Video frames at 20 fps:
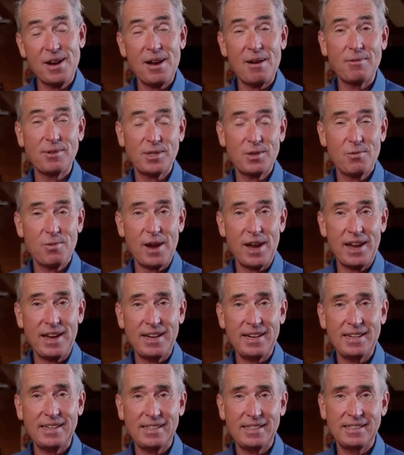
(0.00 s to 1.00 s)
I was
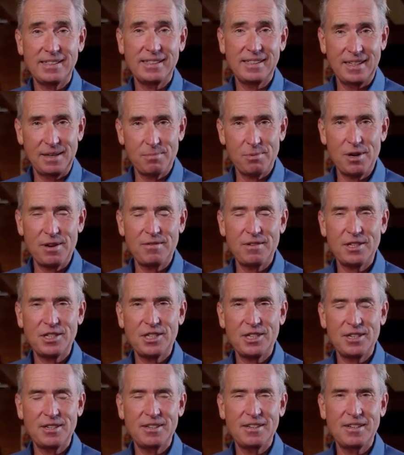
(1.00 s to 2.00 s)
away in a previous
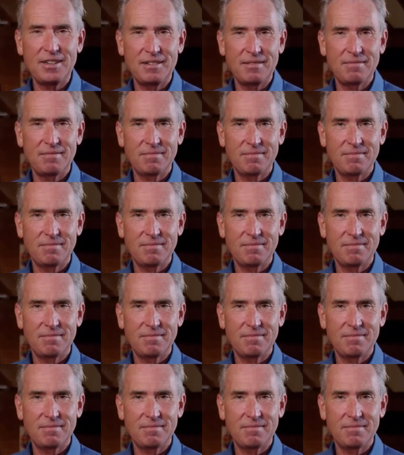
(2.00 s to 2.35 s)
year